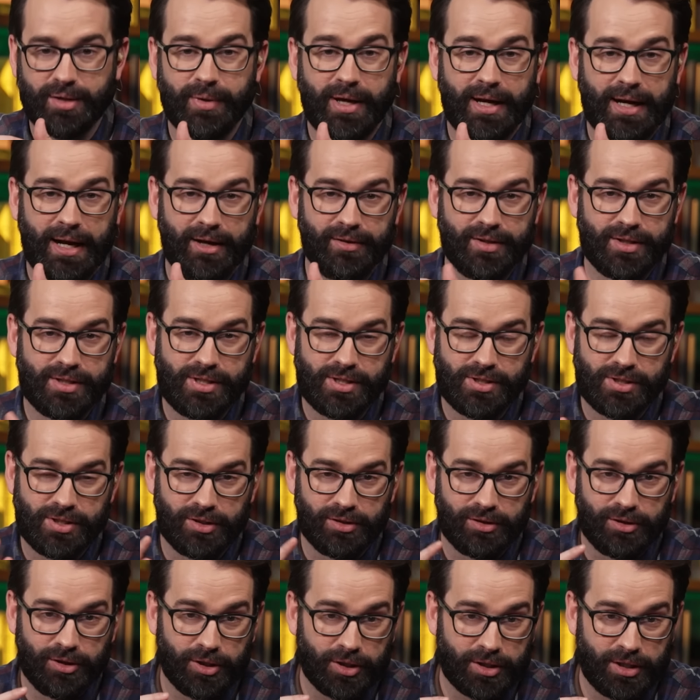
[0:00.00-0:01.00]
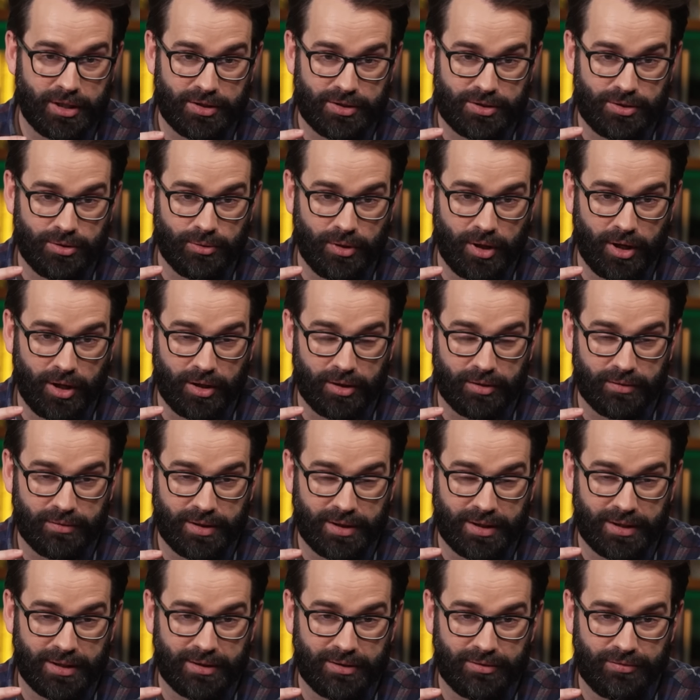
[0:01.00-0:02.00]
about how this is a look into our
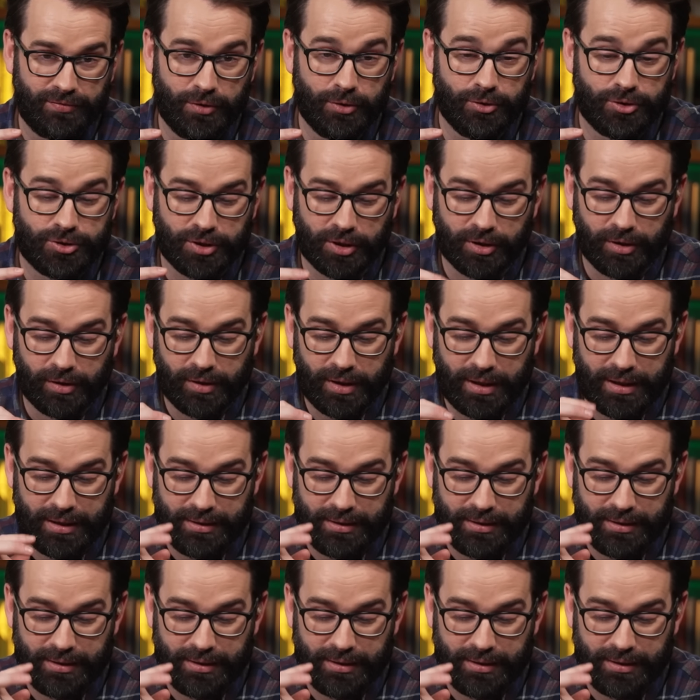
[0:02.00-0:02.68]
future,